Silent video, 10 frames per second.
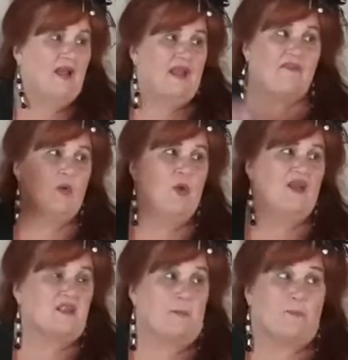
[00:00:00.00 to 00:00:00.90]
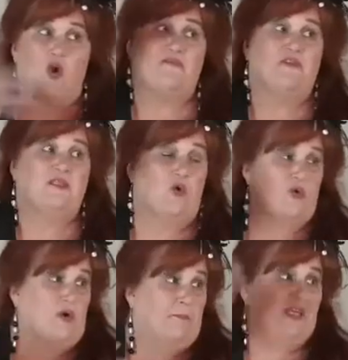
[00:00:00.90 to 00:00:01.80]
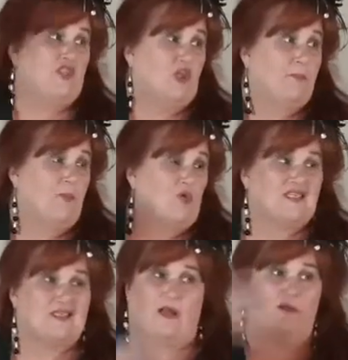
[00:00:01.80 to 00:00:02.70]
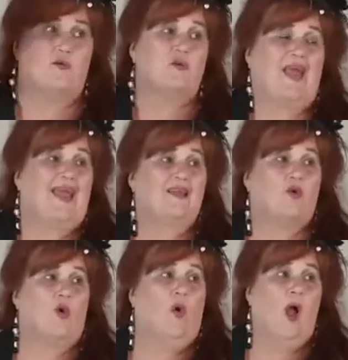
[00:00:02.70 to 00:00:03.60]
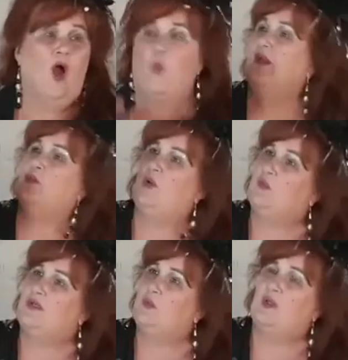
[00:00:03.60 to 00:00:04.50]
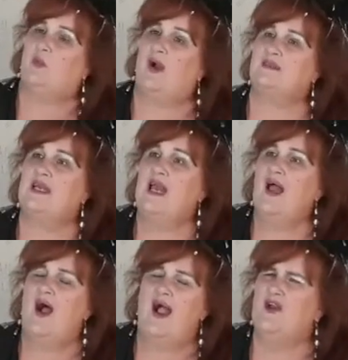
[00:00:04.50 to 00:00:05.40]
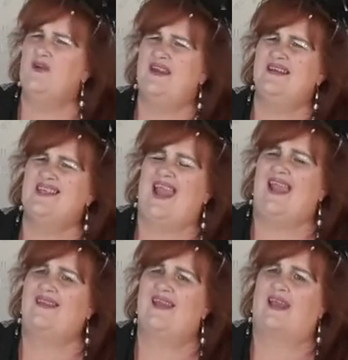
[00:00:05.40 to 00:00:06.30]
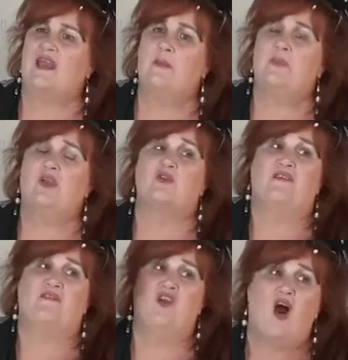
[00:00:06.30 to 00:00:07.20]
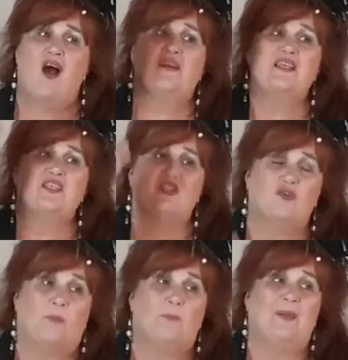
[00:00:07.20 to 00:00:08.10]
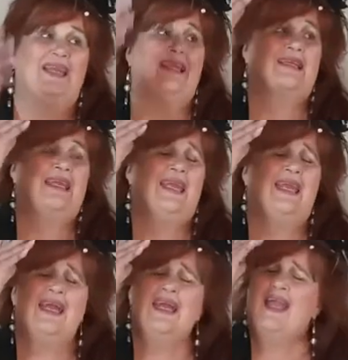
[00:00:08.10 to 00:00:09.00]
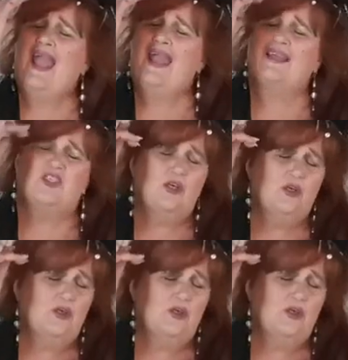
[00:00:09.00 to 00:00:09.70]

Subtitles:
and everyone is a prophet or a bishop or a self-ordained or what. I don't understand that. Because if God is completely and